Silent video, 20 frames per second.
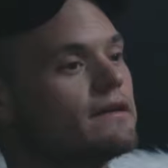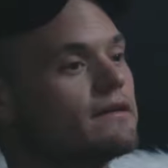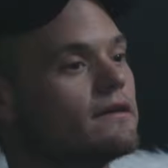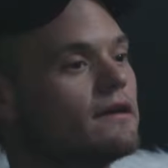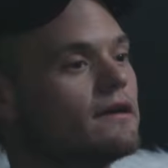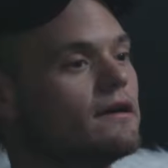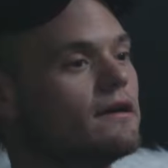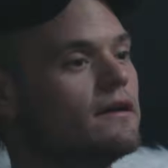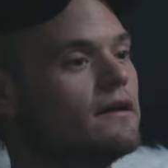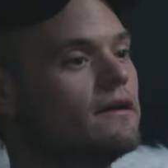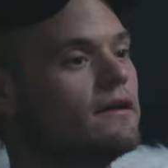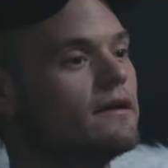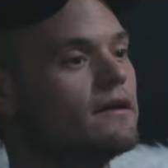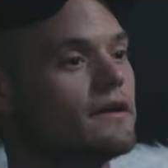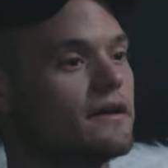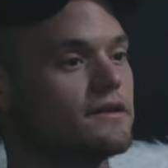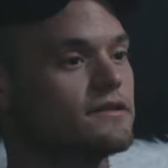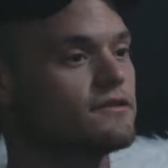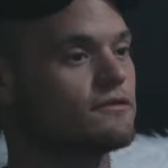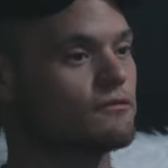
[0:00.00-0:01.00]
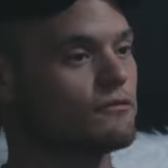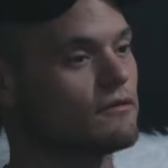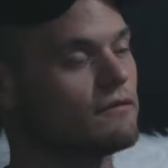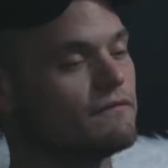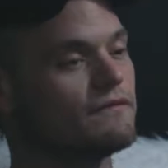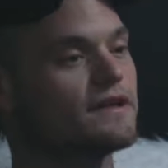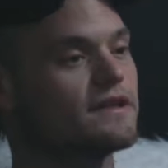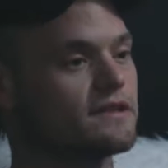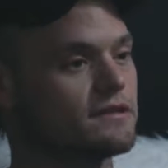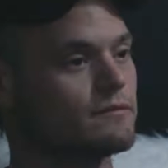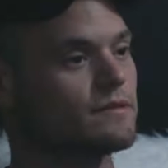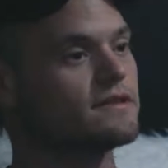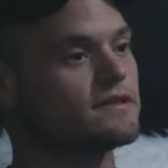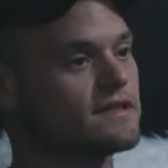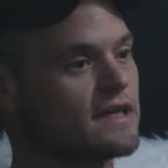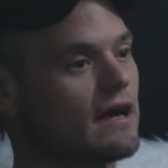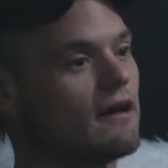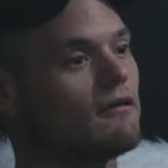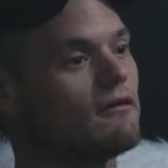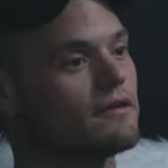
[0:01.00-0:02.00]
it is through a victim
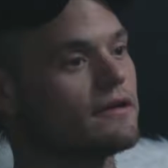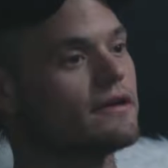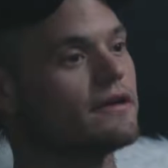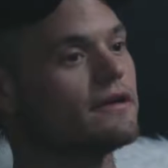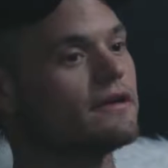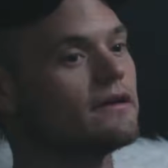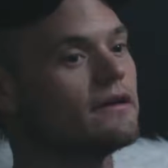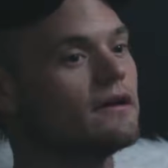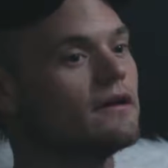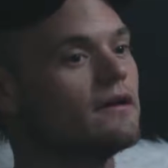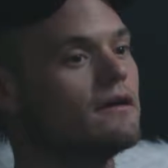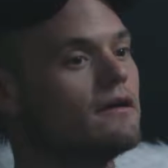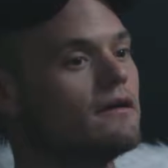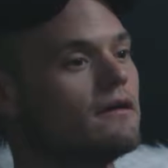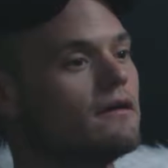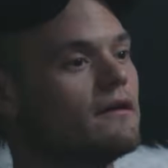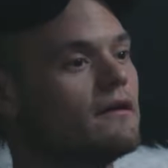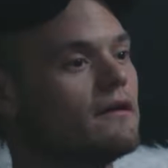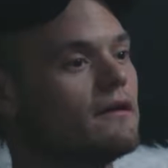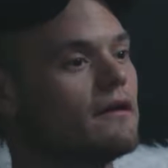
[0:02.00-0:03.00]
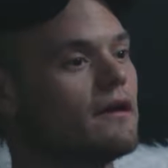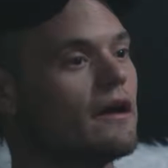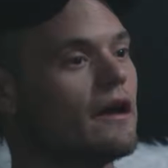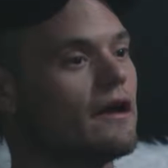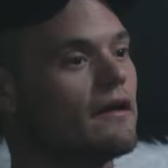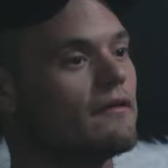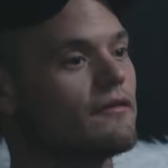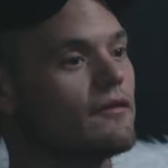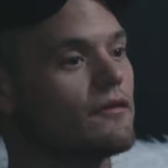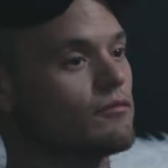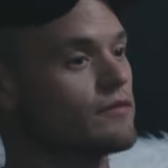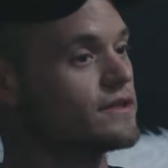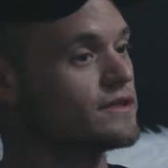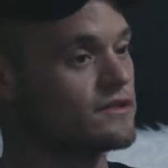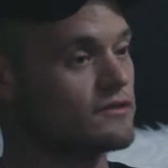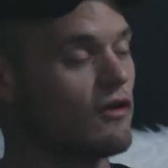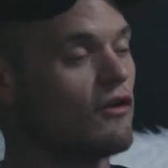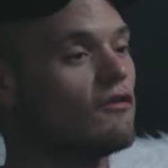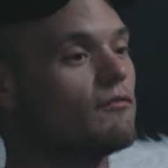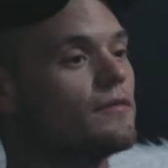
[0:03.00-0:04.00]
mentality and the
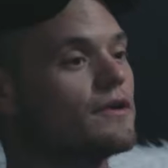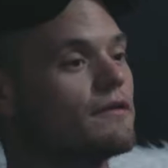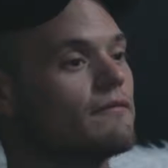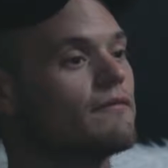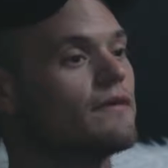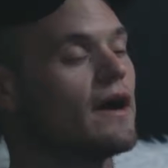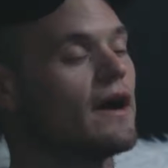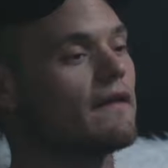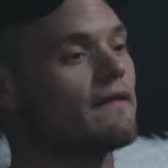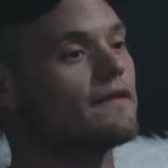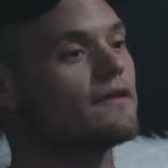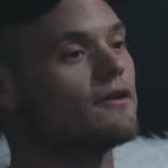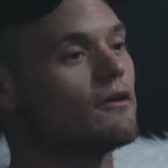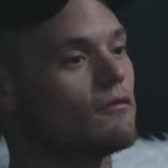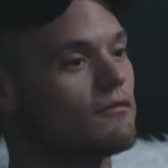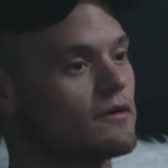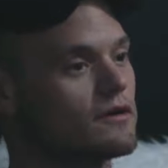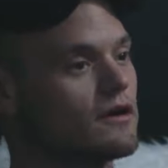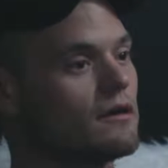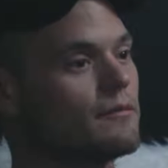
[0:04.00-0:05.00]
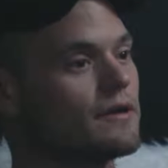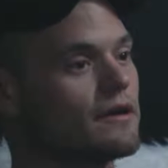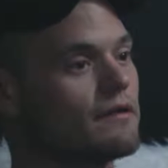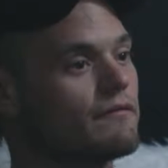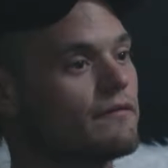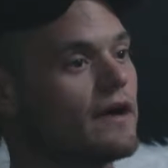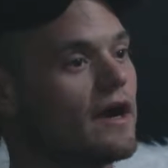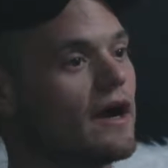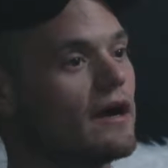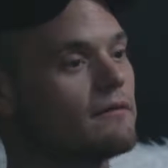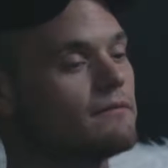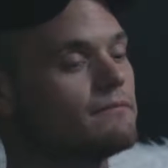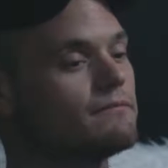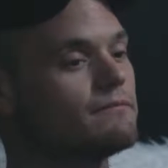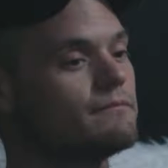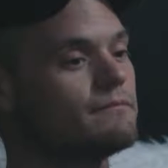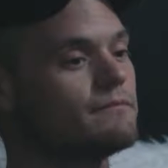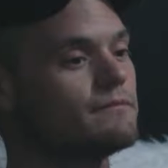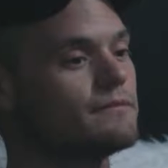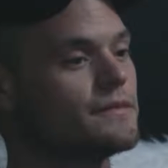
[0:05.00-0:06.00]
resolvement of that, the overcoming of that.
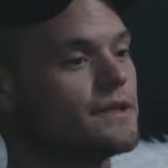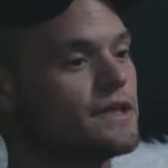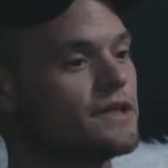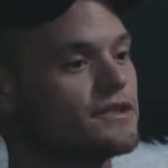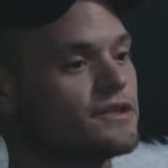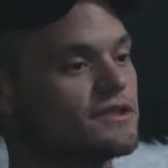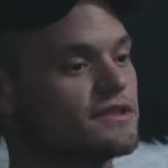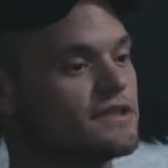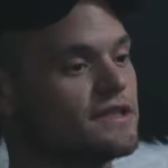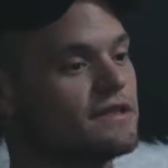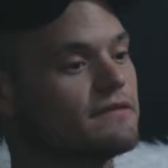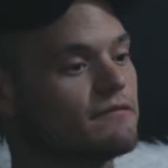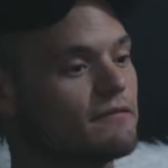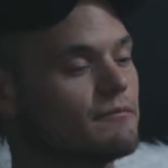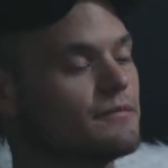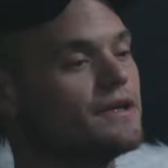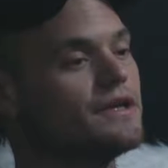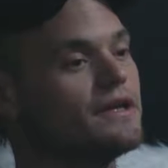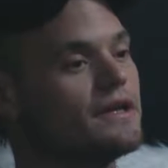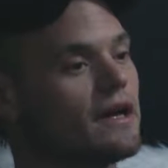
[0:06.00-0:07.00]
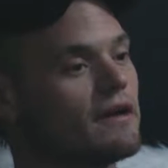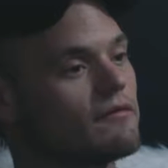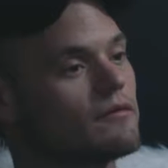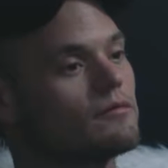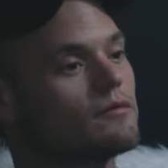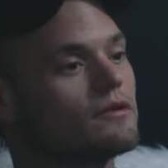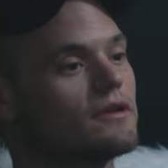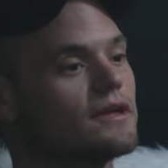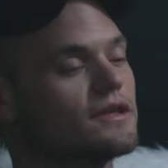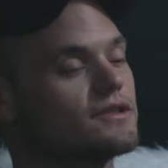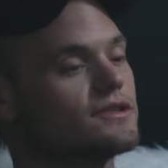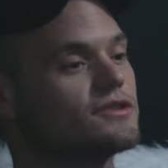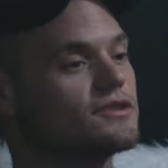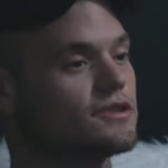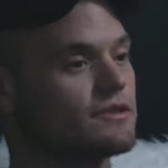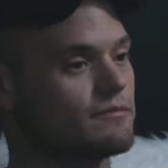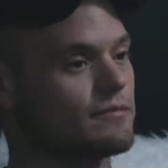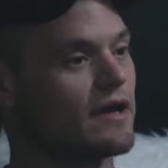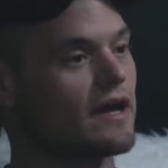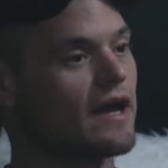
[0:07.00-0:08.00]
Because you see, for me, every
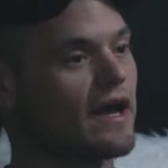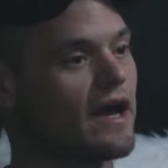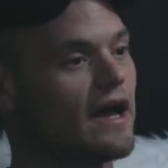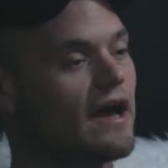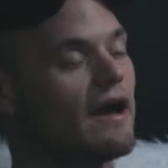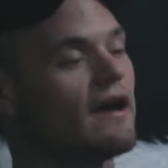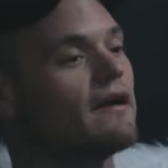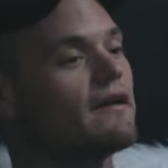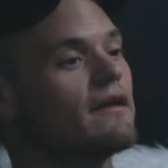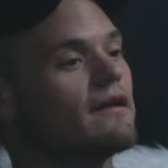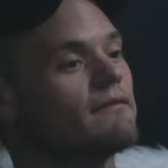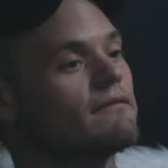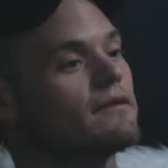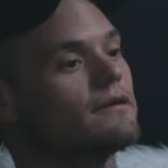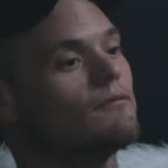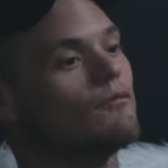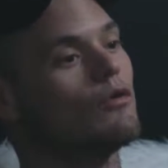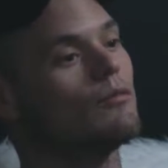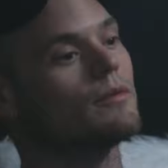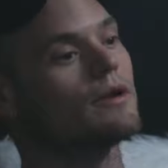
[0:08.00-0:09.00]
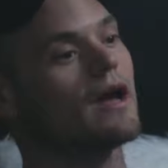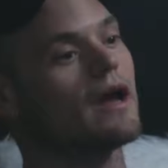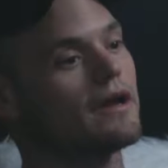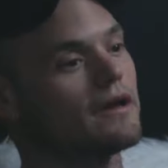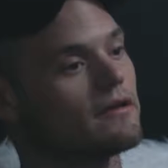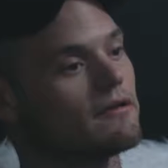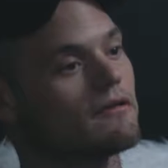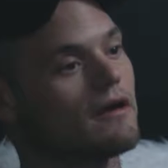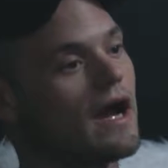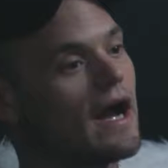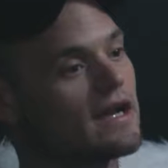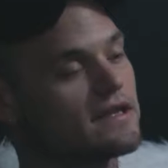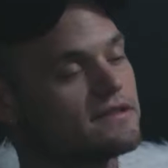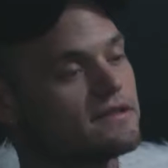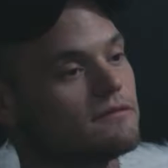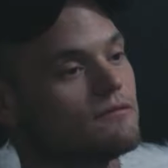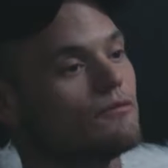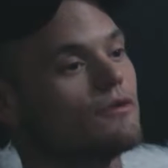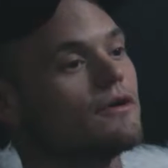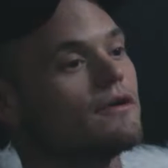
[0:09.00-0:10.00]
relationship I had, every woman I
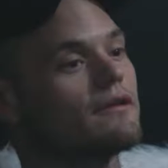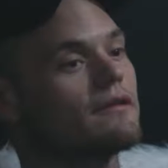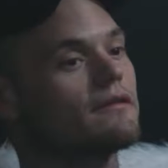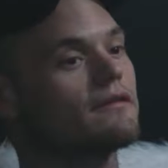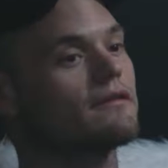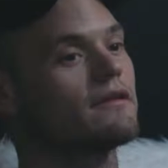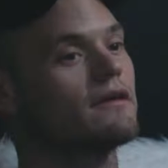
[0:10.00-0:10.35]
interacted with,